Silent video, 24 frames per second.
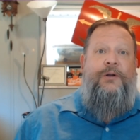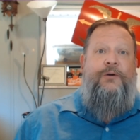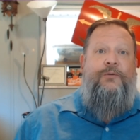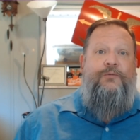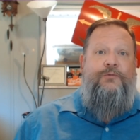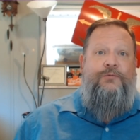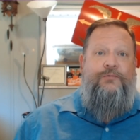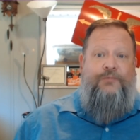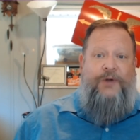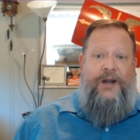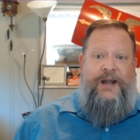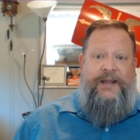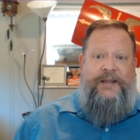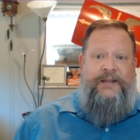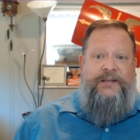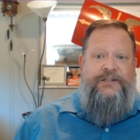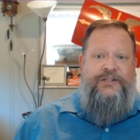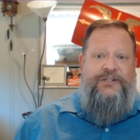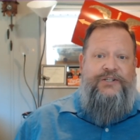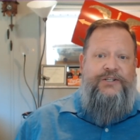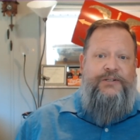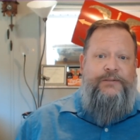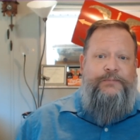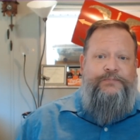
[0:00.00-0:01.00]

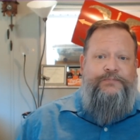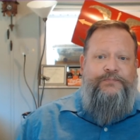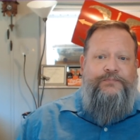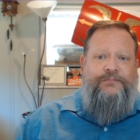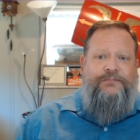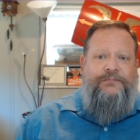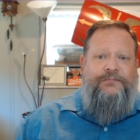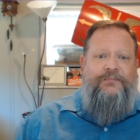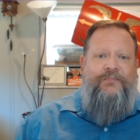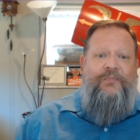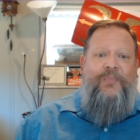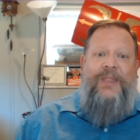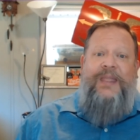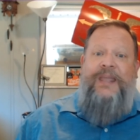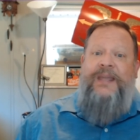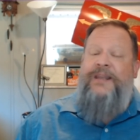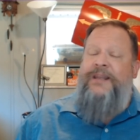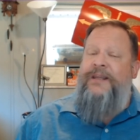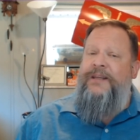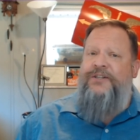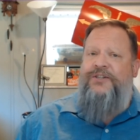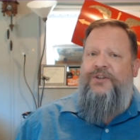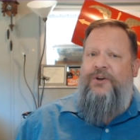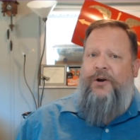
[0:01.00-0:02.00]
writes in
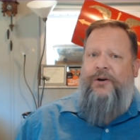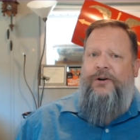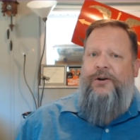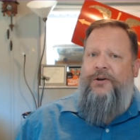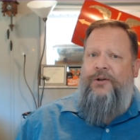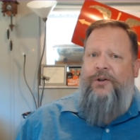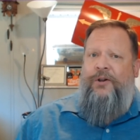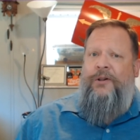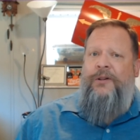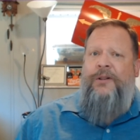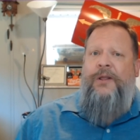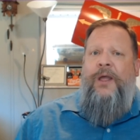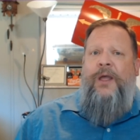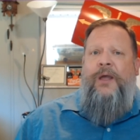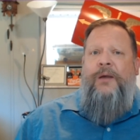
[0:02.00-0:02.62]
his article,